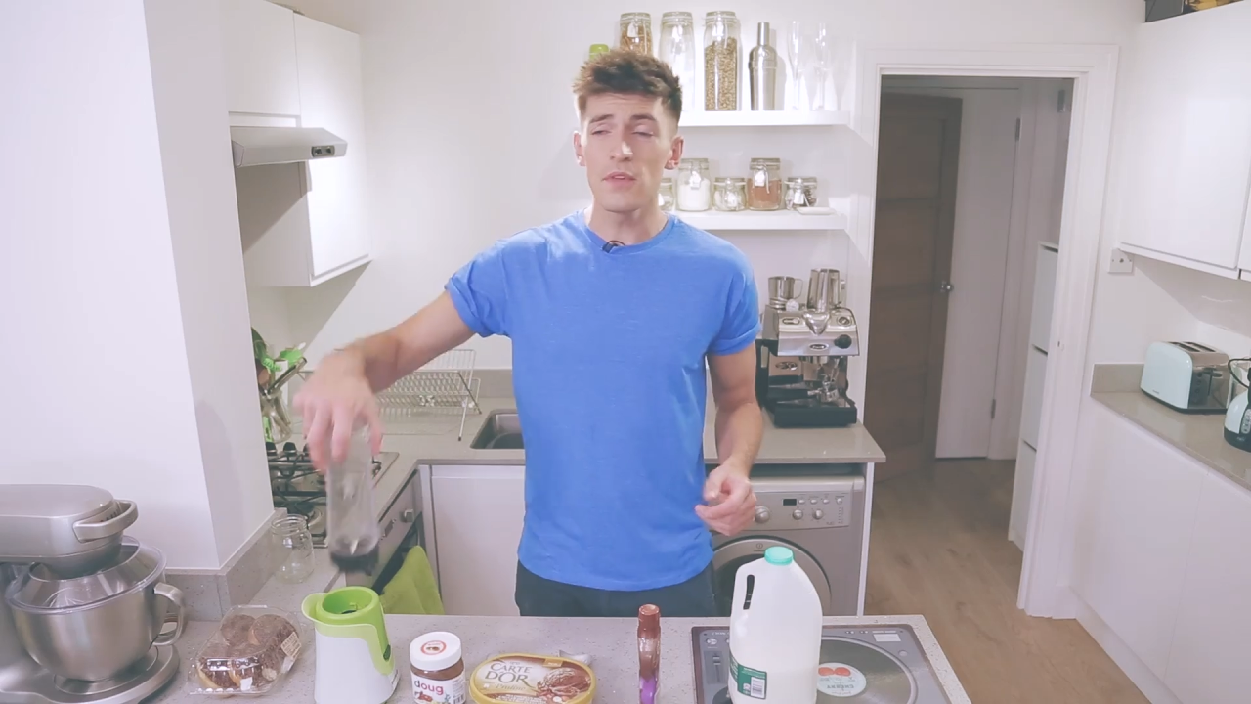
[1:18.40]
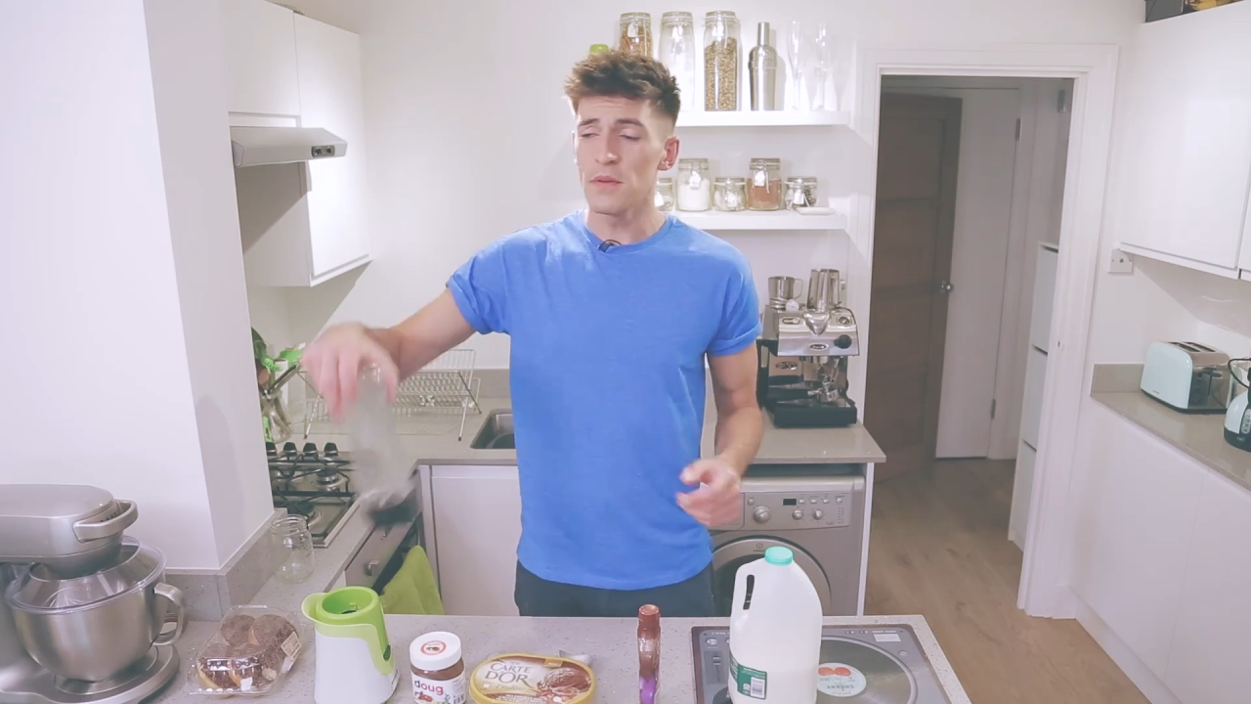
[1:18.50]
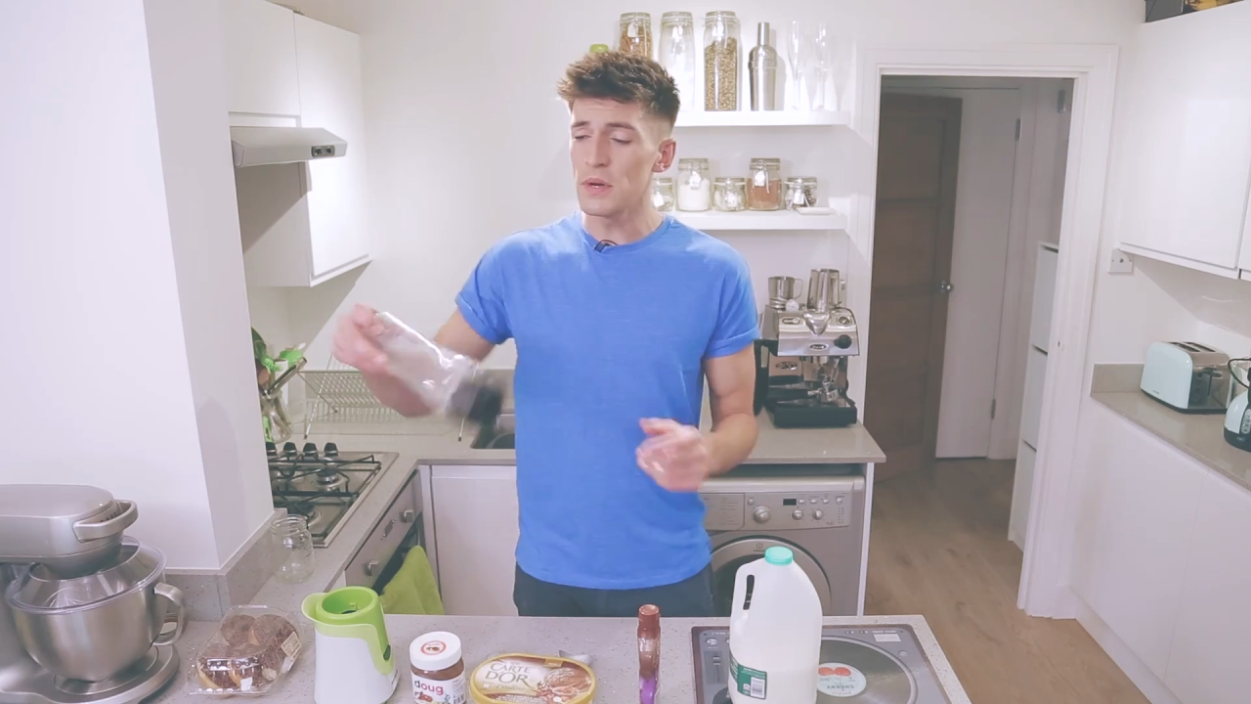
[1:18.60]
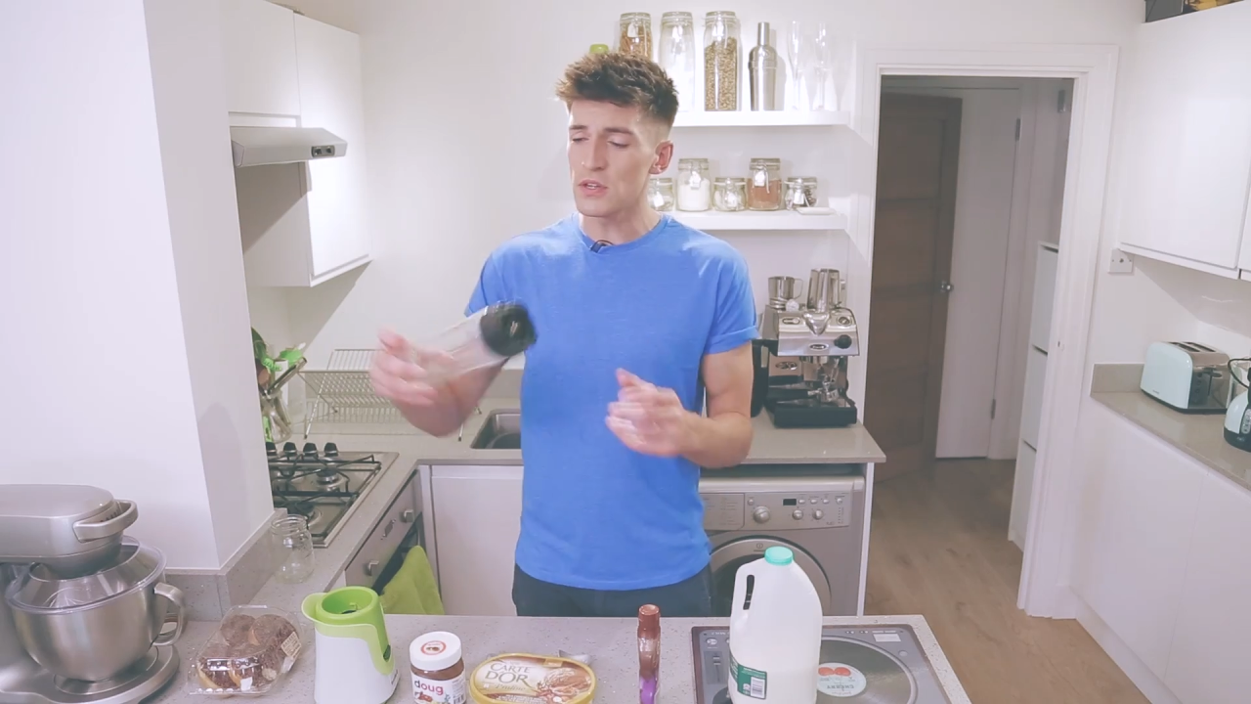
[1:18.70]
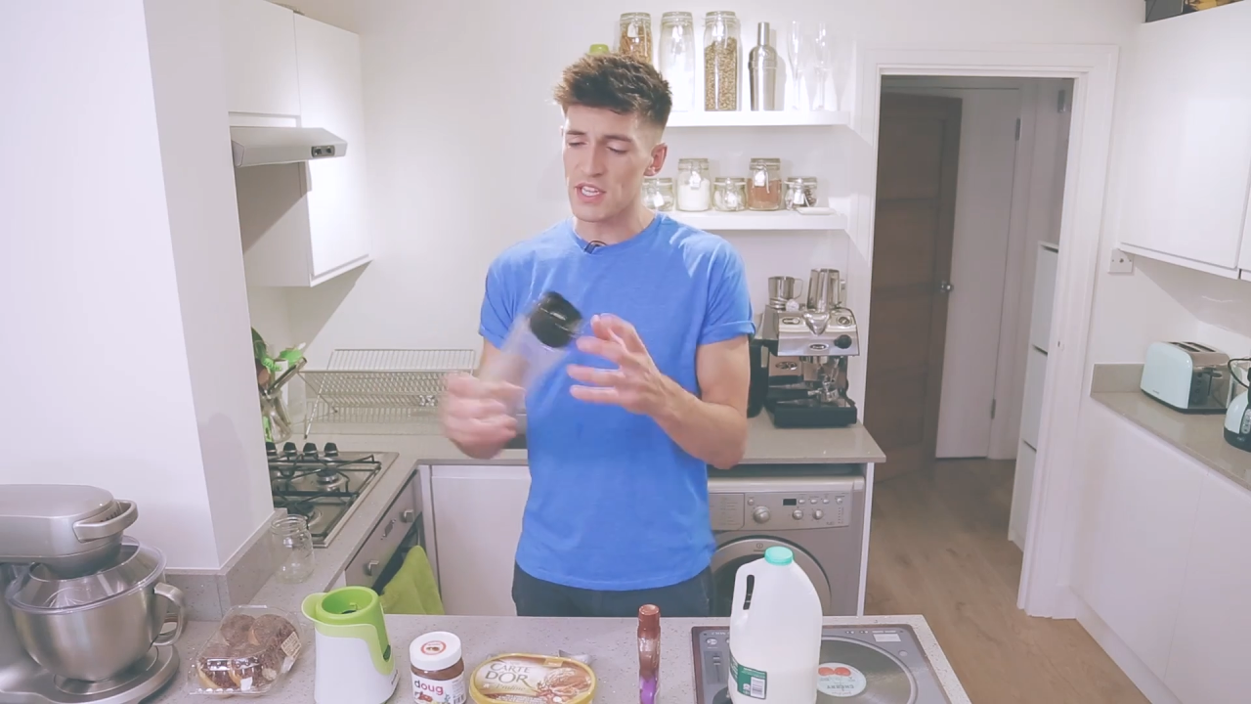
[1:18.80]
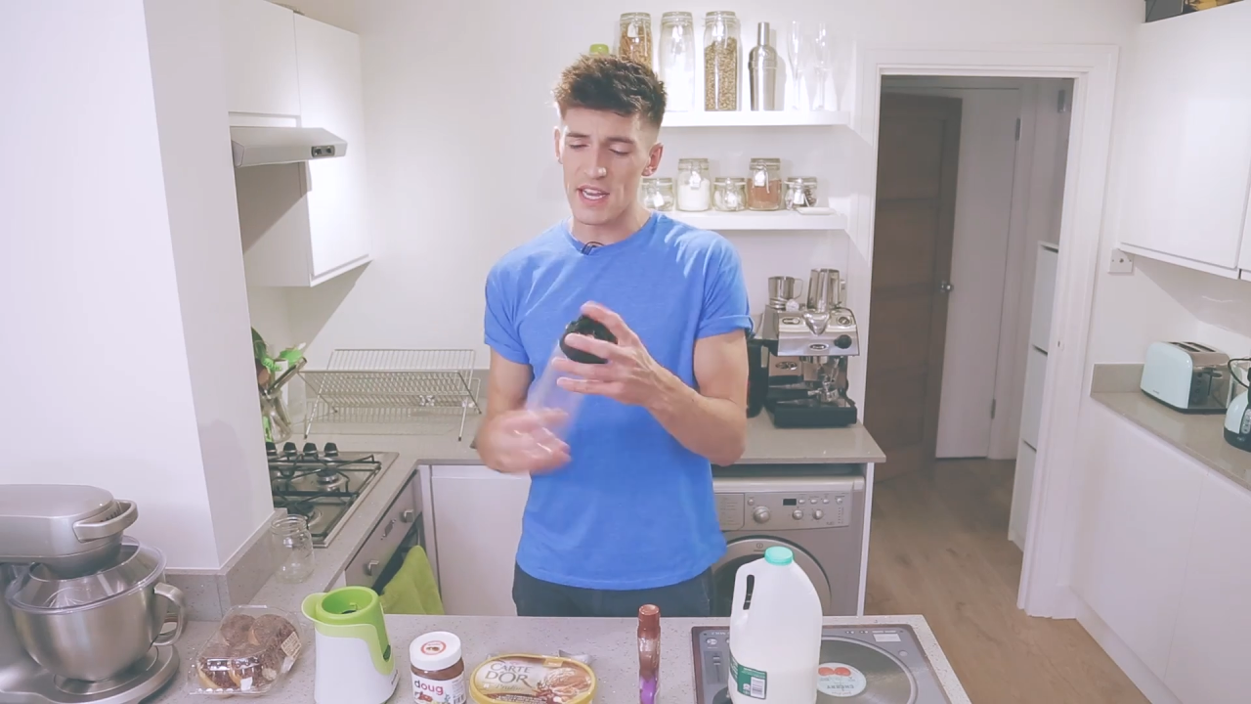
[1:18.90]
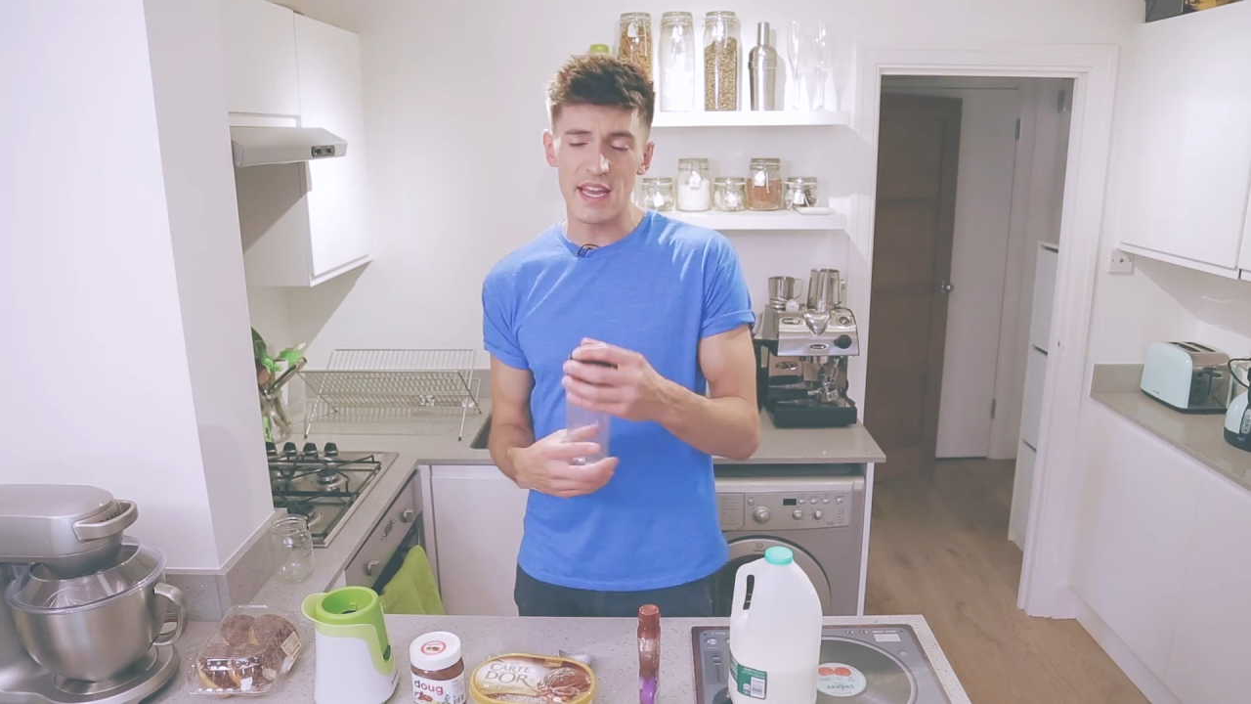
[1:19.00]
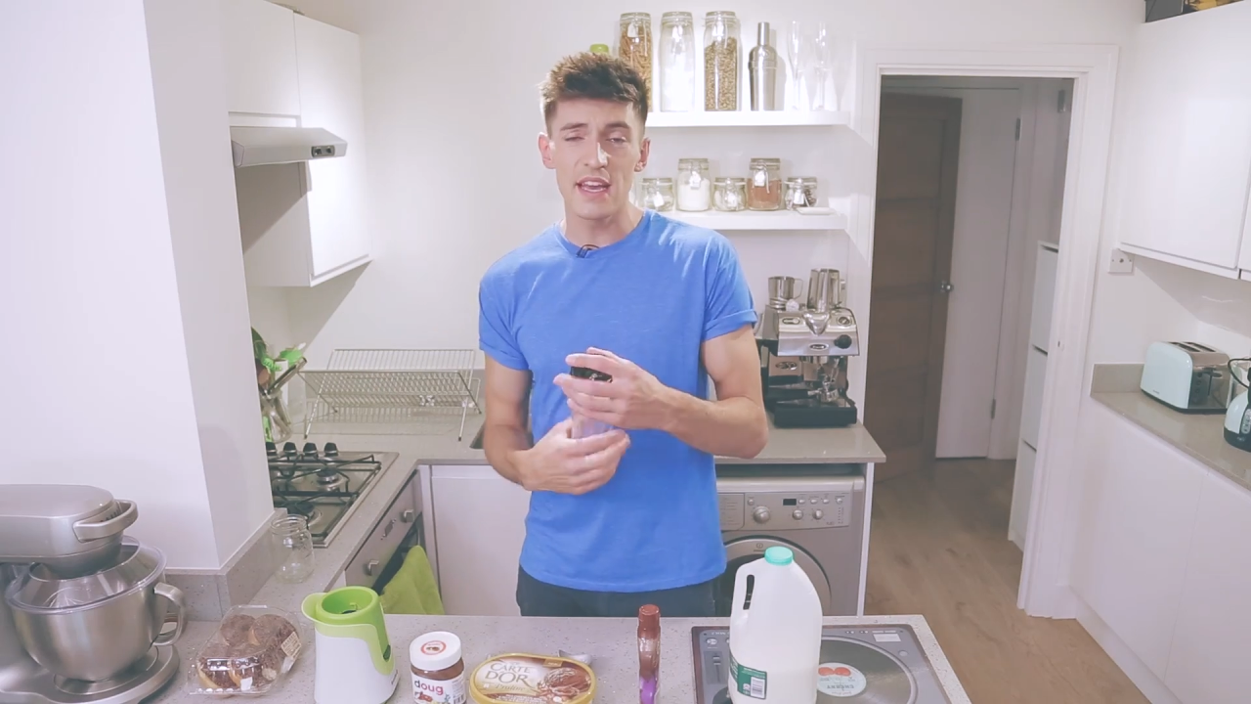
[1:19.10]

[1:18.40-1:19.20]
for the milkshake,